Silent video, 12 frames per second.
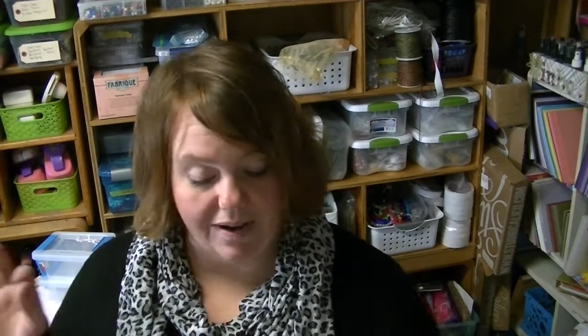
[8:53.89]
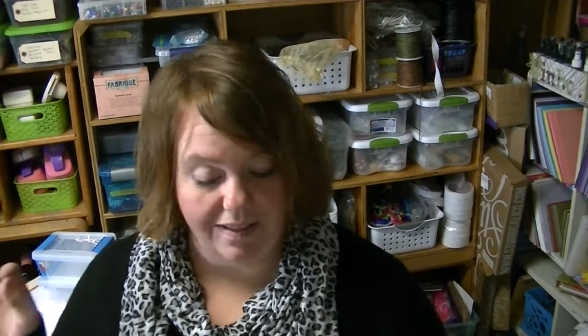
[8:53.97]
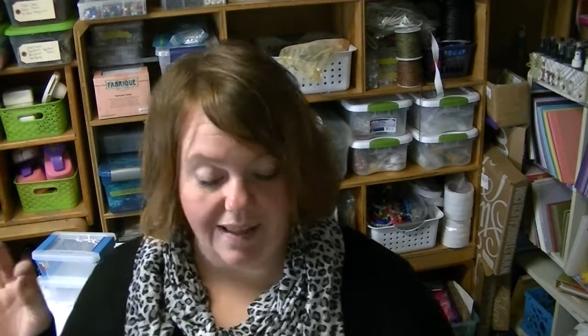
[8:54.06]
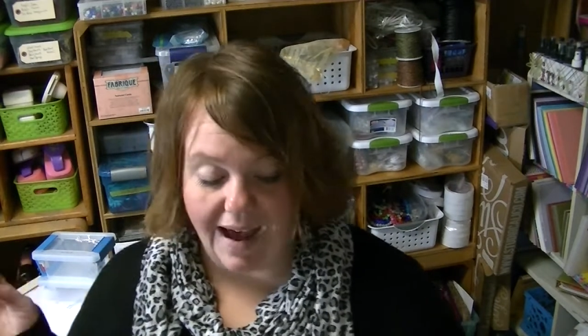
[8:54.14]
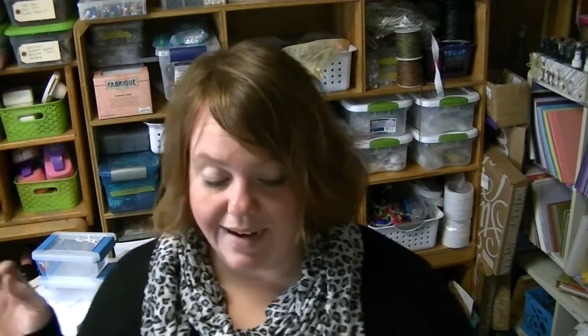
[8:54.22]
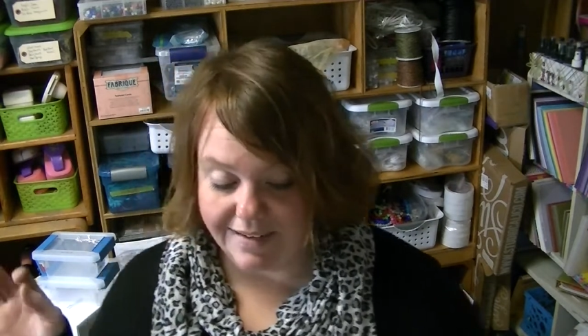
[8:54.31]
a
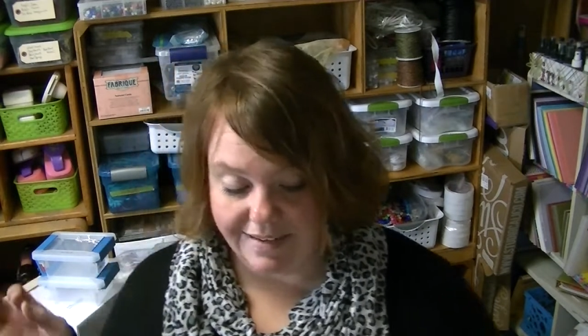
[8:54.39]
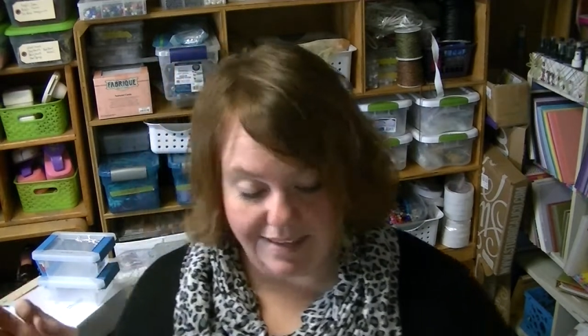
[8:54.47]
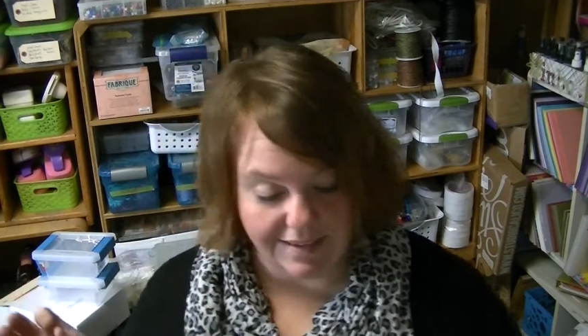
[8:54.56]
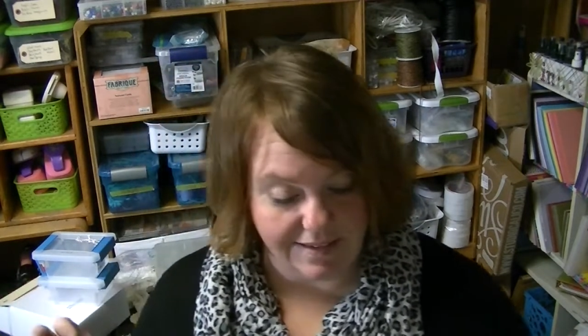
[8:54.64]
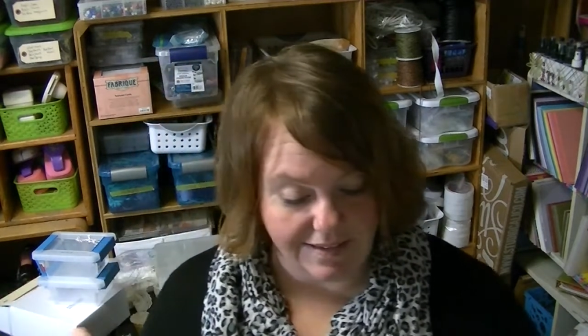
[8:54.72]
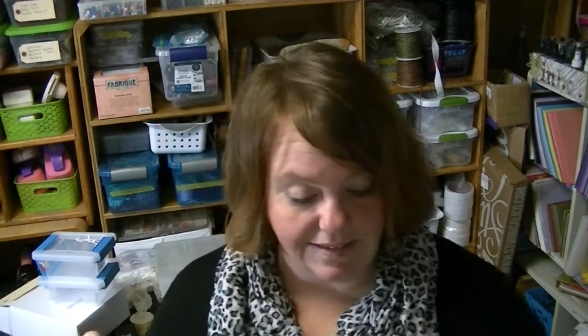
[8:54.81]
lot of
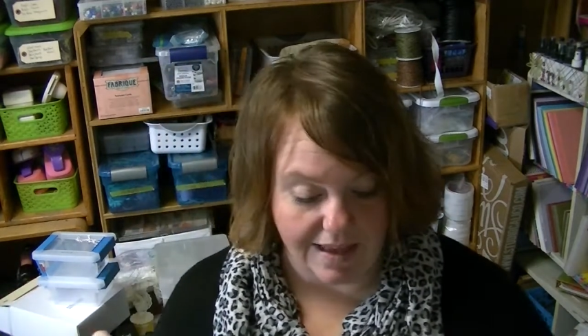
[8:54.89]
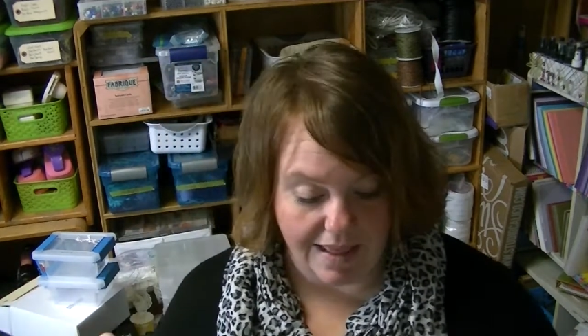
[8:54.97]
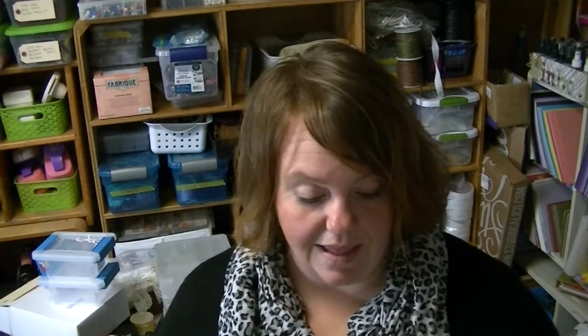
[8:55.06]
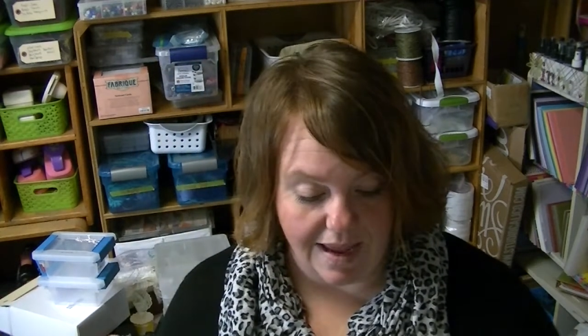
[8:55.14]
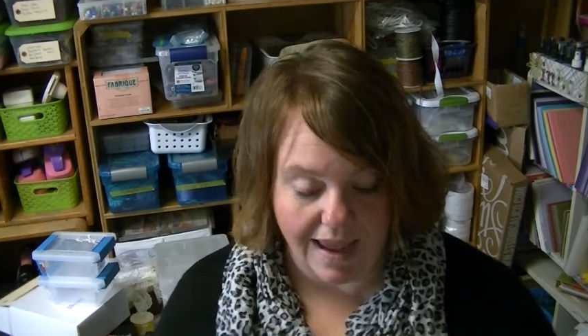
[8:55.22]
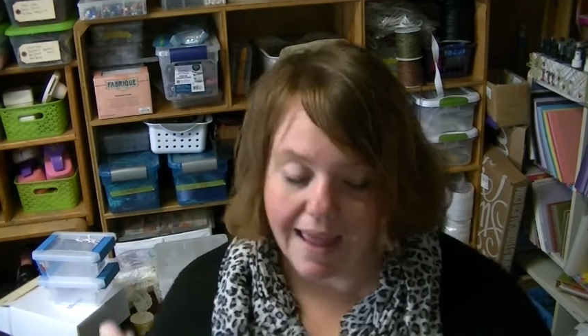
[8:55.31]
stencils
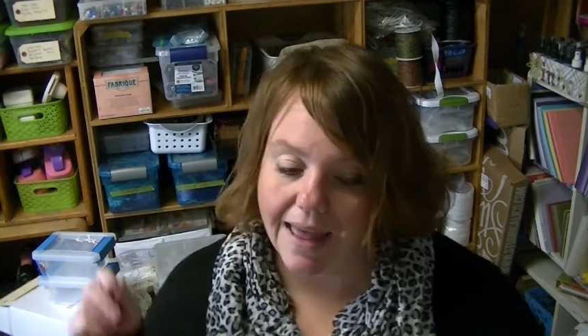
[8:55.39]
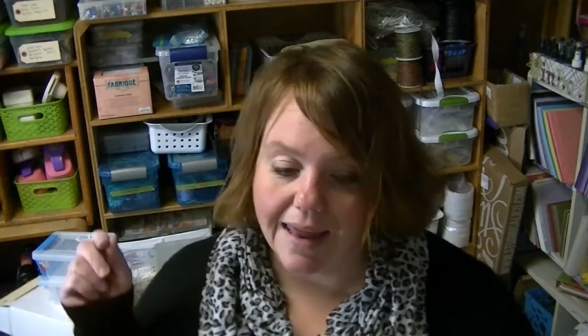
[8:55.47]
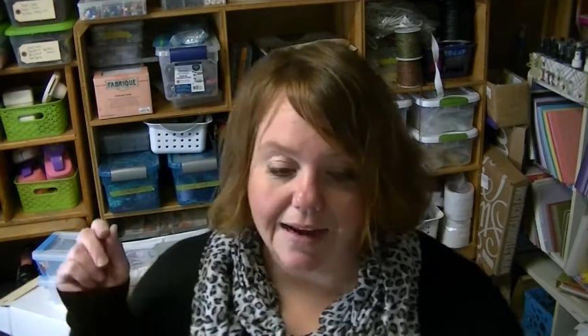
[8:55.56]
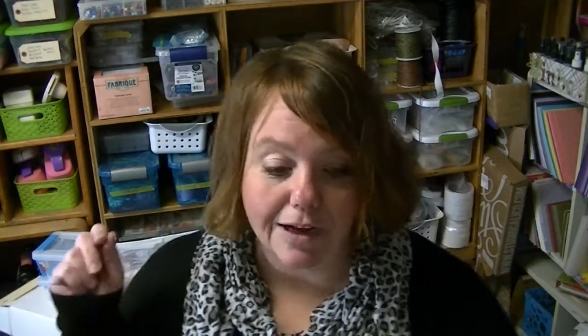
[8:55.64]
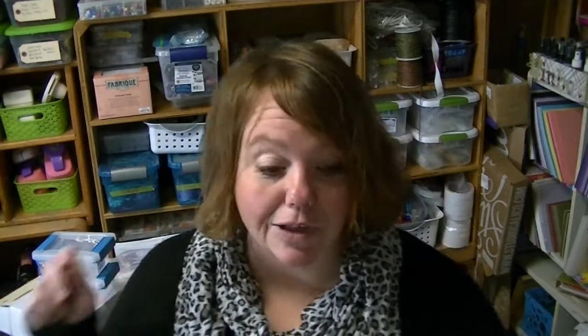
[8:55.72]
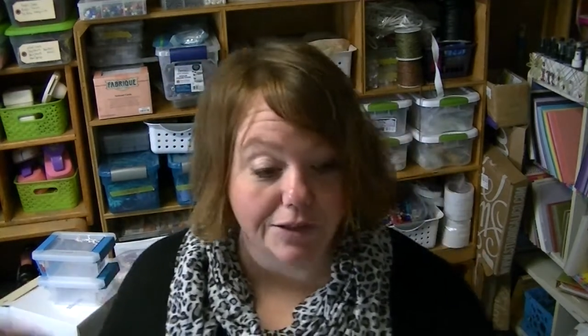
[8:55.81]
lately,
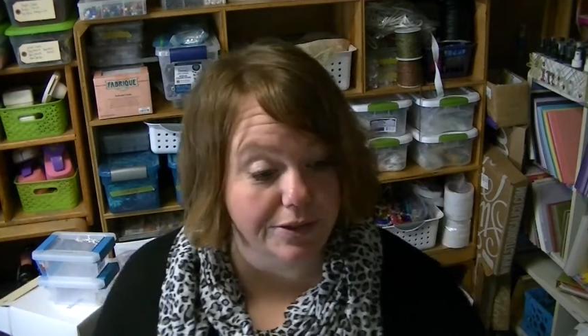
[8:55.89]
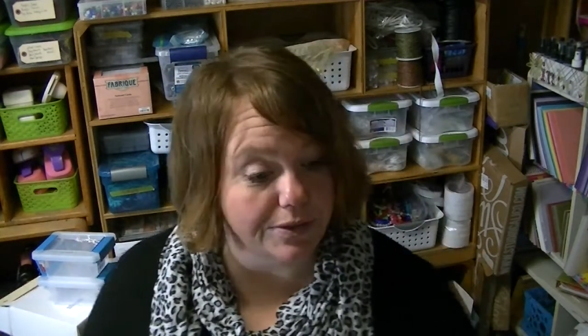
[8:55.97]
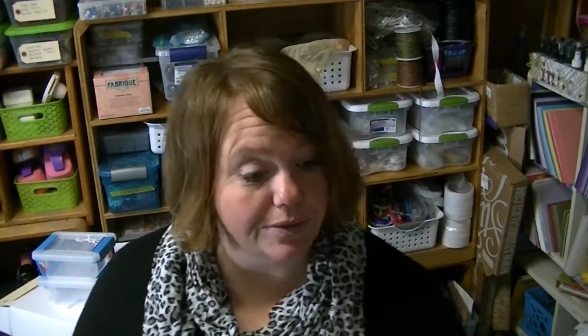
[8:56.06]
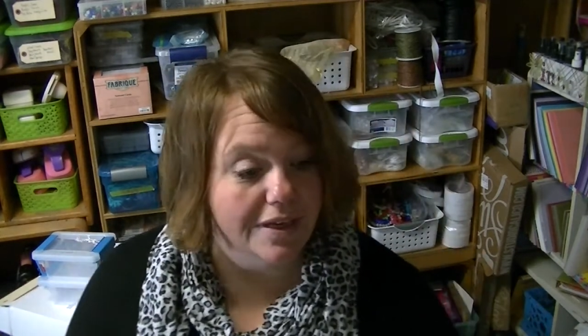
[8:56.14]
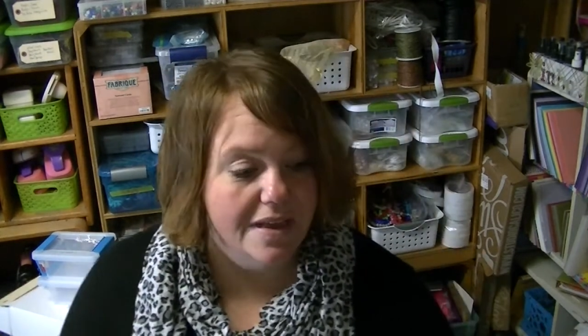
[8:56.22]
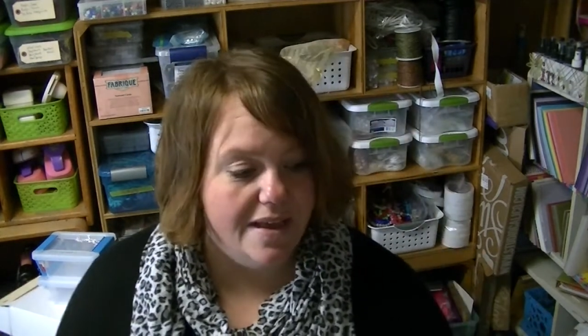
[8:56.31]
and glue.